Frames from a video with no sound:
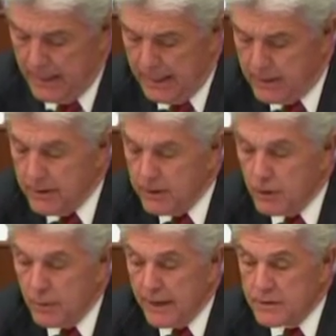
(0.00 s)
And,
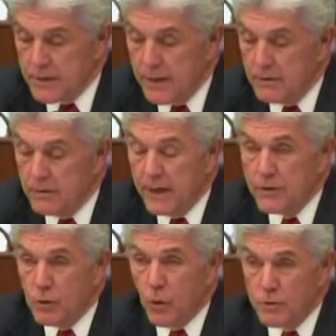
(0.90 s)
you know, we had
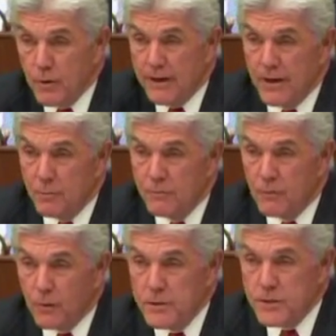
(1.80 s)
Cordray here
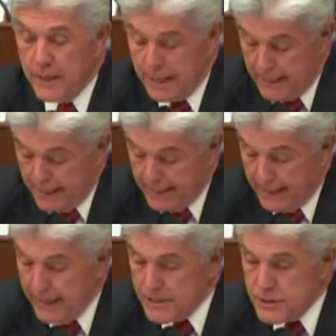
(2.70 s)
before us,
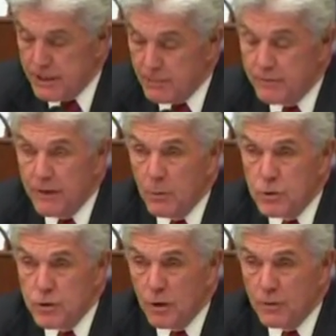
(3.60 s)
and I asked him if he
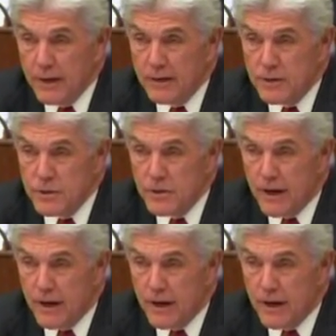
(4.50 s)
would slow down this